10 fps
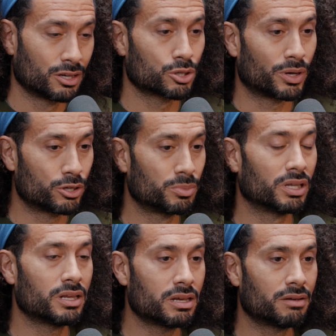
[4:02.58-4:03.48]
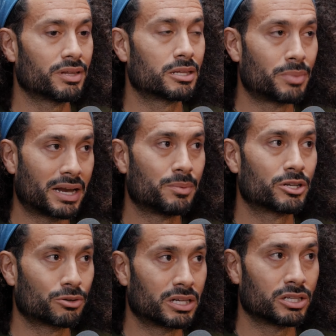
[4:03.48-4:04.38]
So I do believe that the Biden
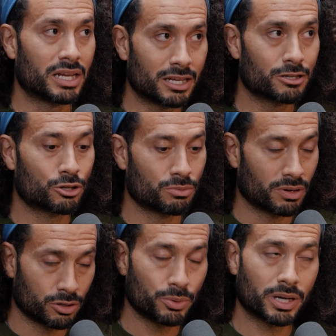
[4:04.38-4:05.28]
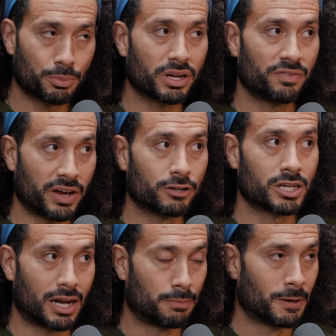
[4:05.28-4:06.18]
administration is doing a pretty fair
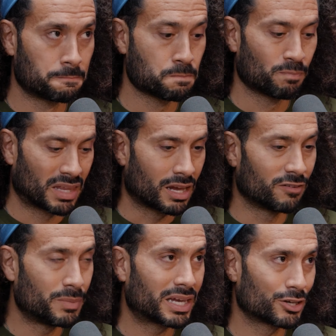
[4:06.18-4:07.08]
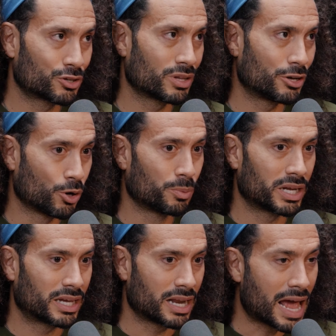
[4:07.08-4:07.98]
job of making sure that
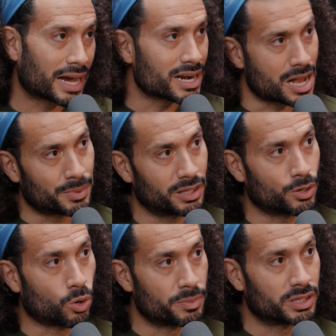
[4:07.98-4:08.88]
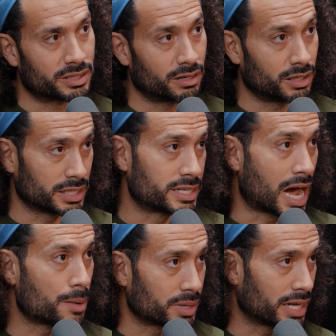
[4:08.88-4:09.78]
nobody can economically or militarily
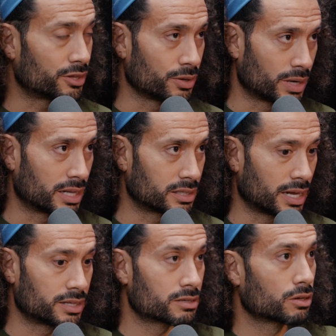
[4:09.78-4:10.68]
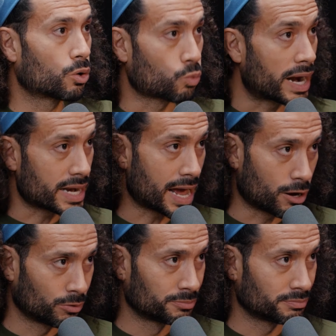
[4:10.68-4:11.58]
dominate the United States right
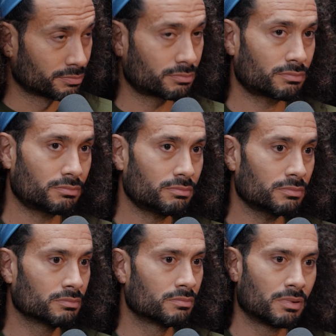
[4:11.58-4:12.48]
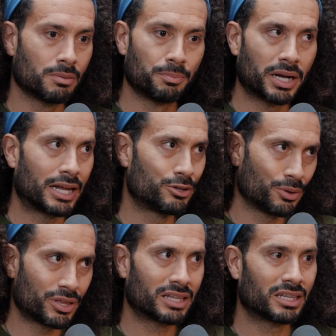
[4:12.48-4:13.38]
now. But I do
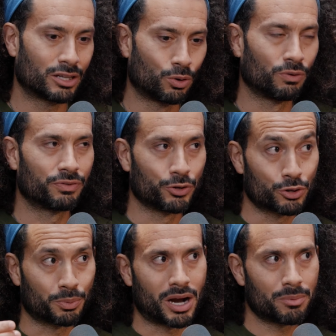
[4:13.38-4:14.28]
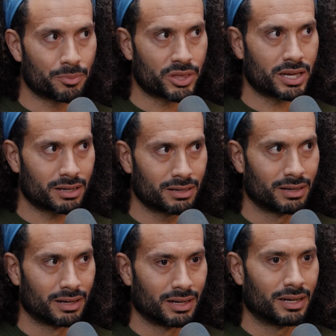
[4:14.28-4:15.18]
think that the whole future problem thing
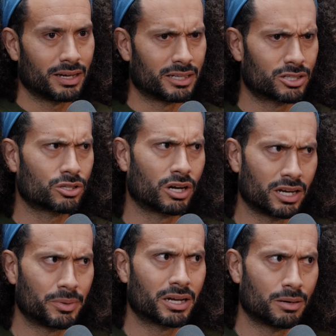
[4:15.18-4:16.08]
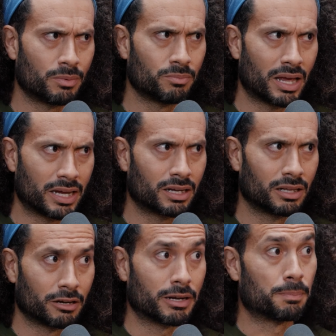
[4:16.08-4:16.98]
is starting to become a
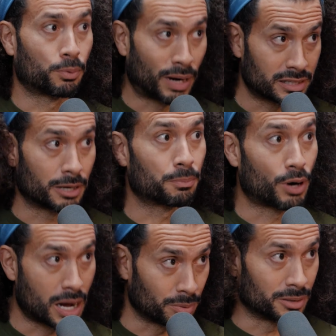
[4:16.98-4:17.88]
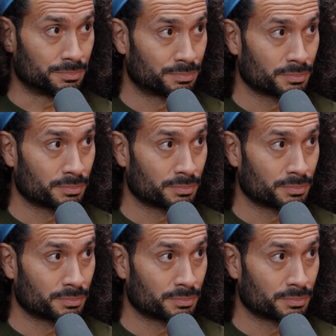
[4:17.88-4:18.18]
clear and present problem.